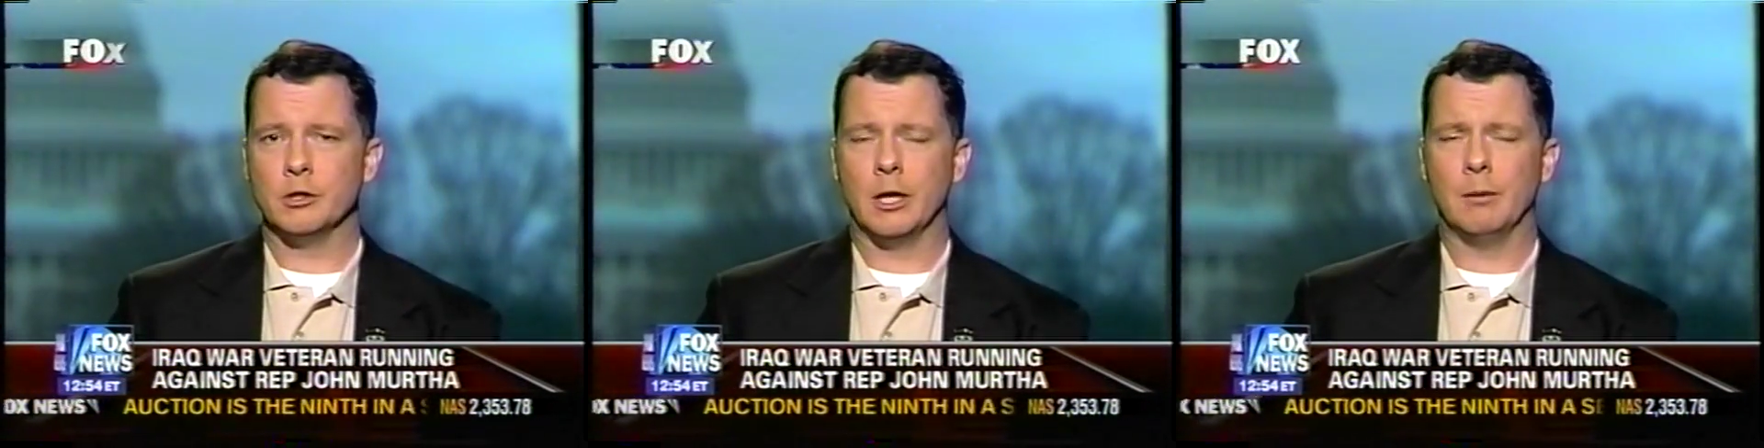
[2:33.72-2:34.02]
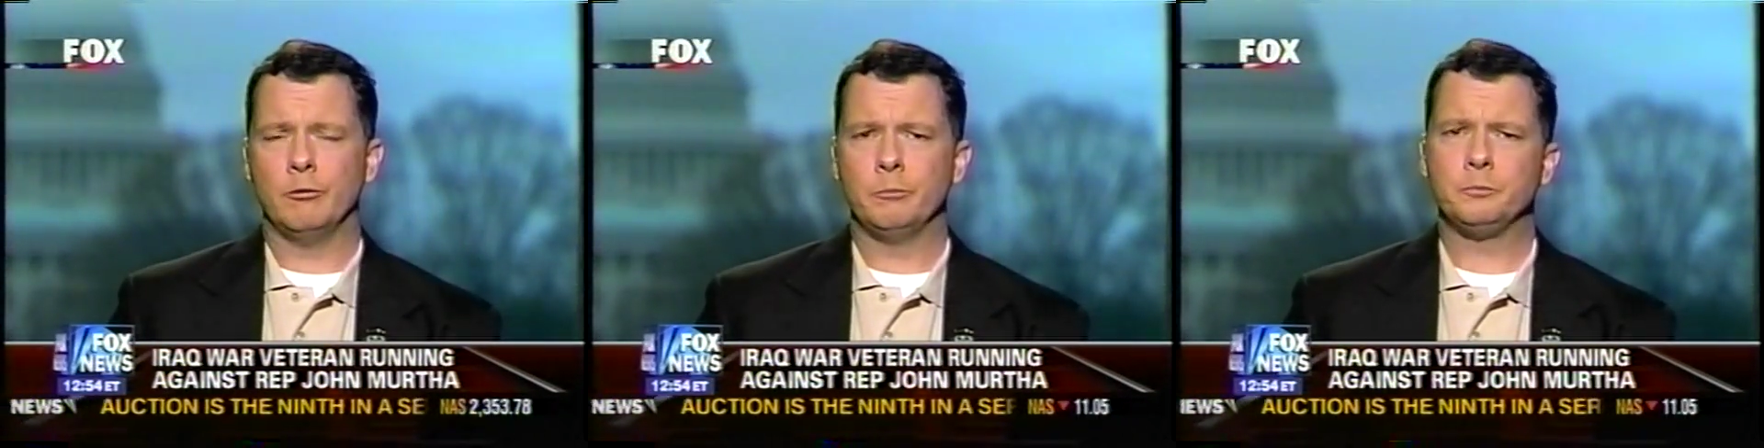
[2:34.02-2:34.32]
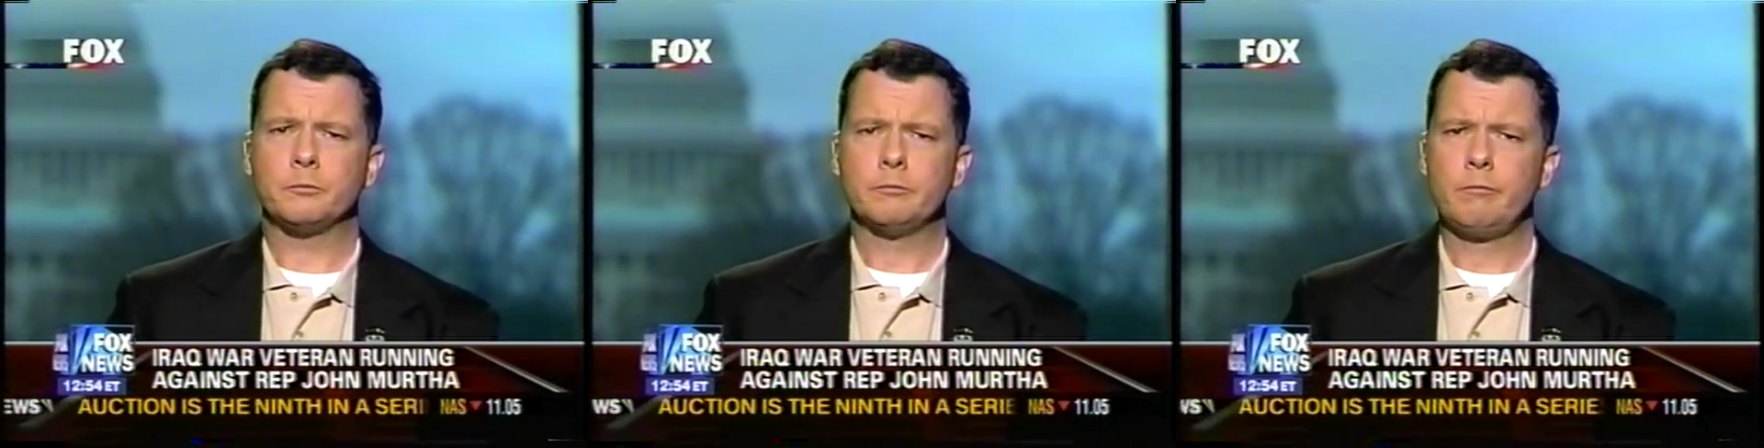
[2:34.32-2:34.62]
jobs.
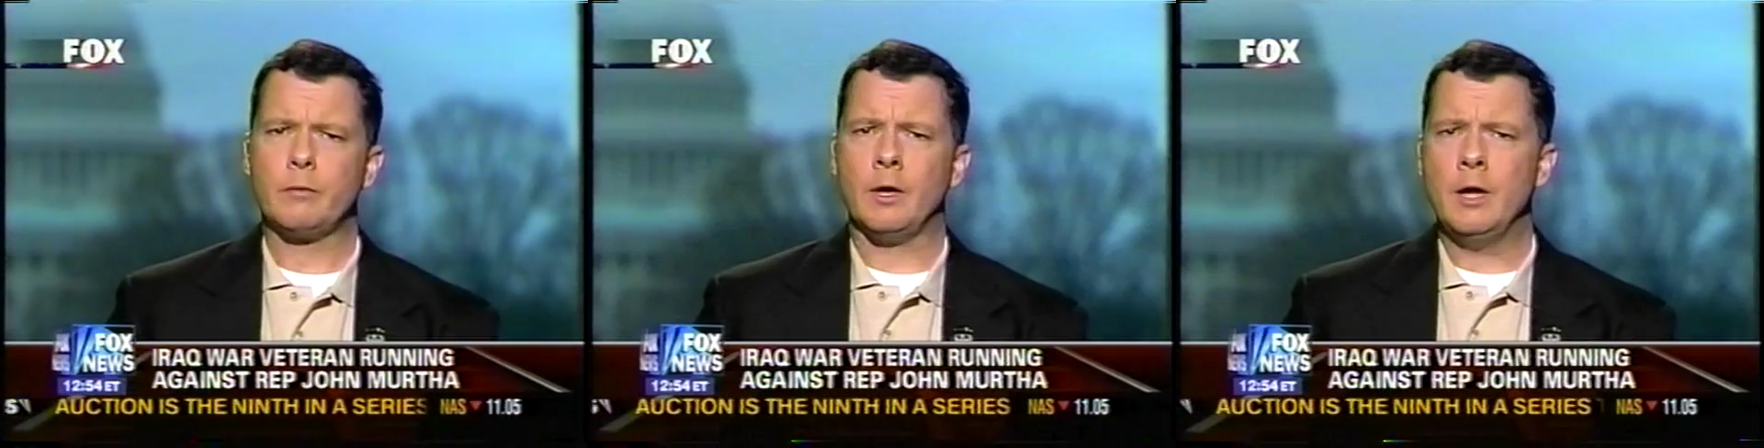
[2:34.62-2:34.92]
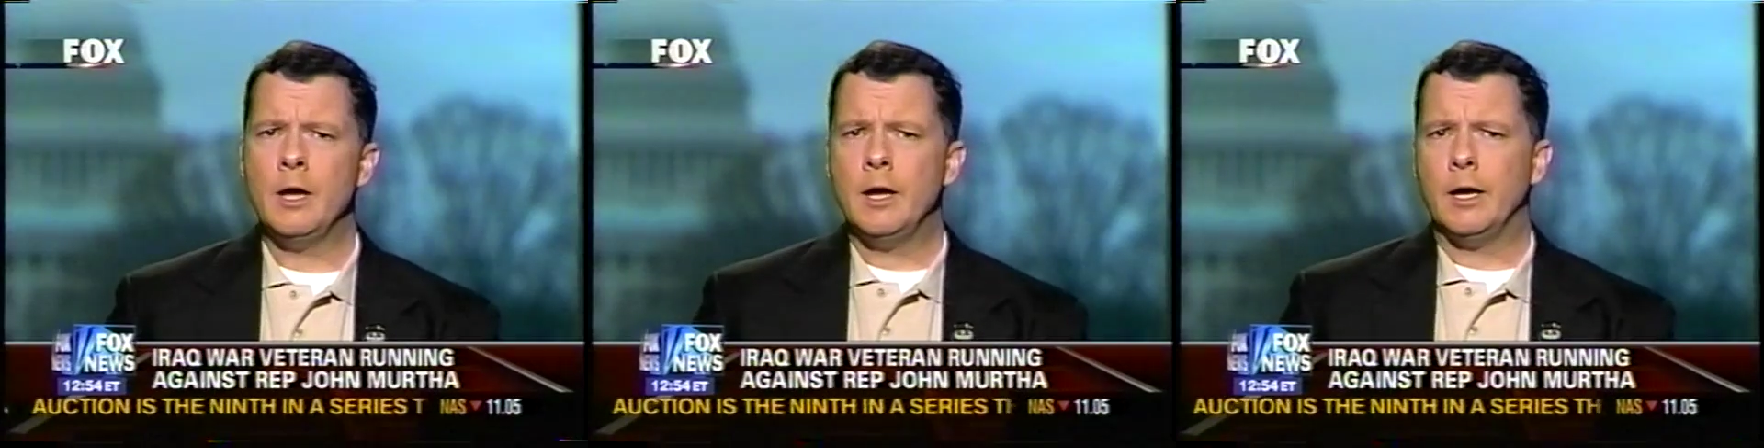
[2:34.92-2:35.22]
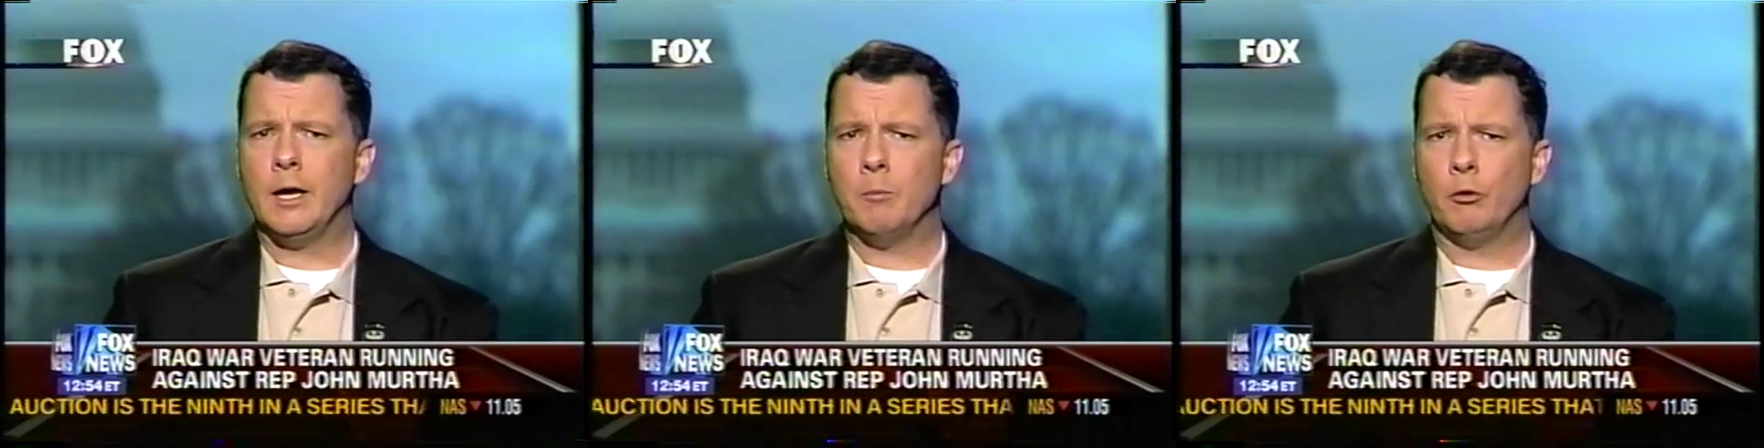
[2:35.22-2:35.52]

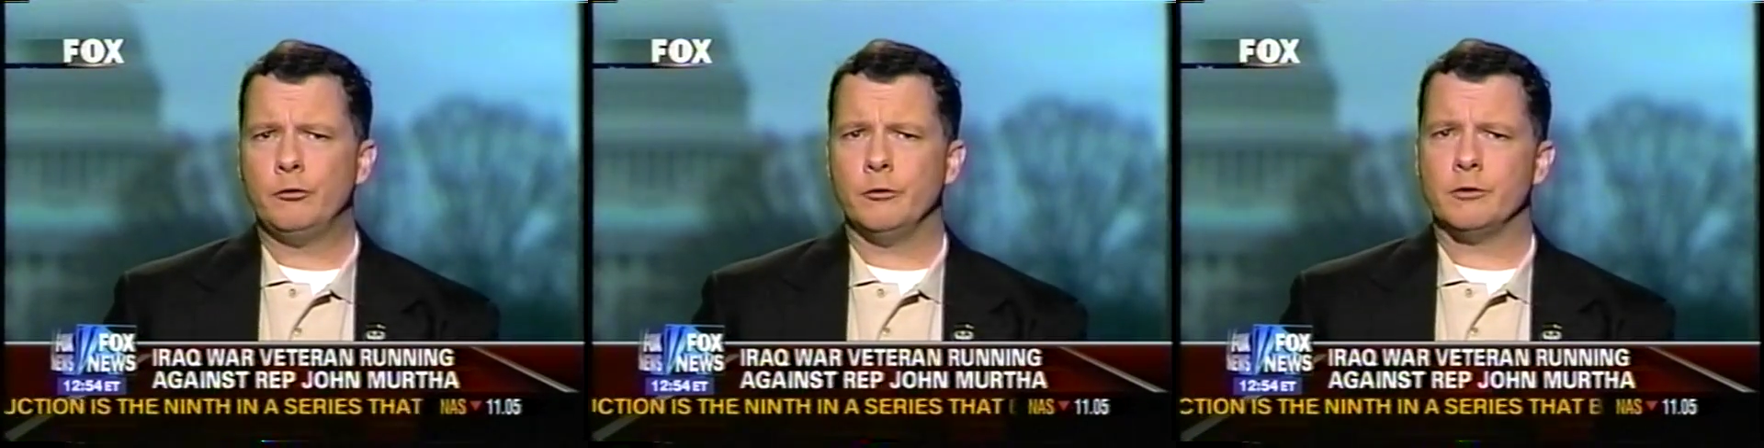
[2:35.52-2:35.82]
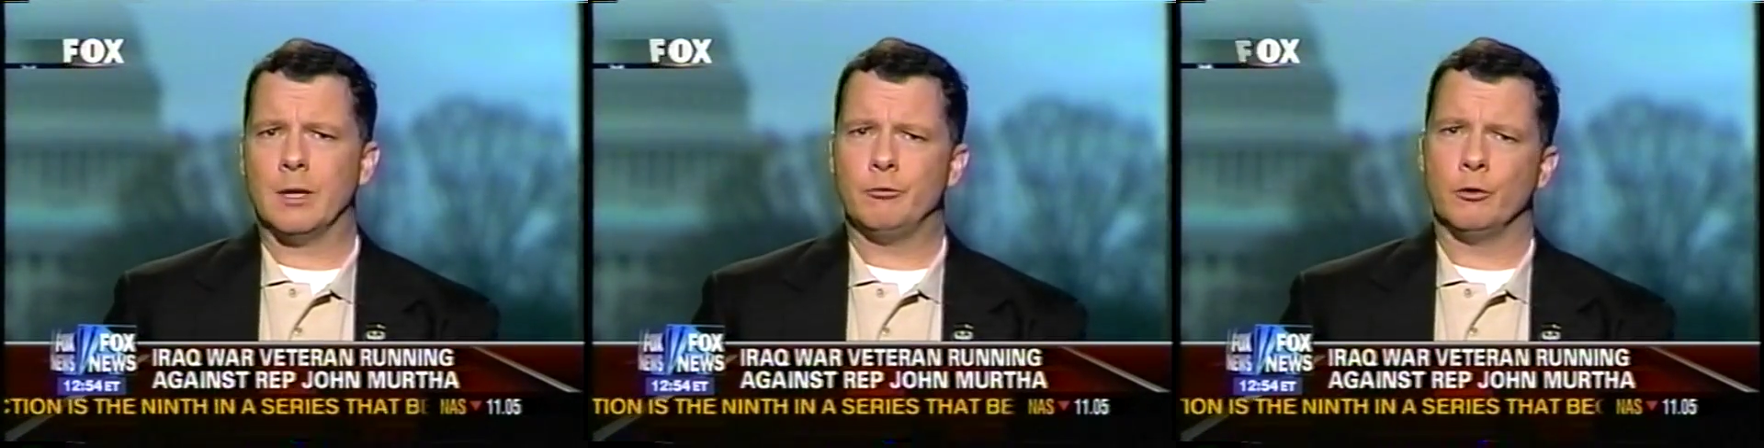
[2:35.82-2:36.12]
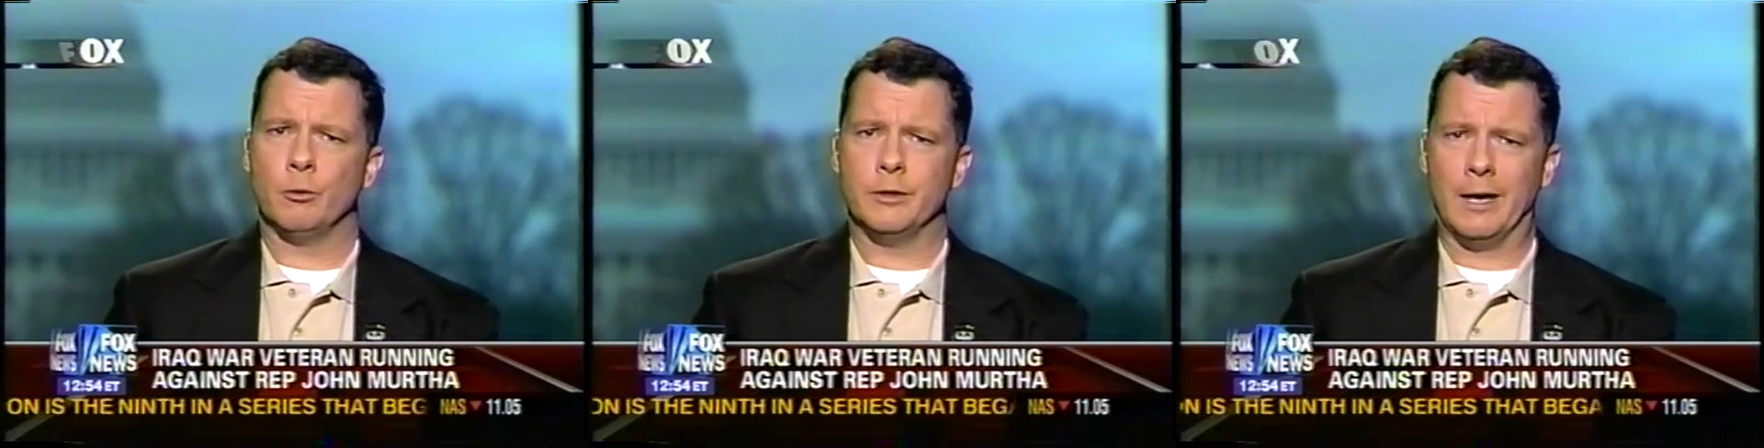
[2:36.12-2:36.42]
And most of these jobs are going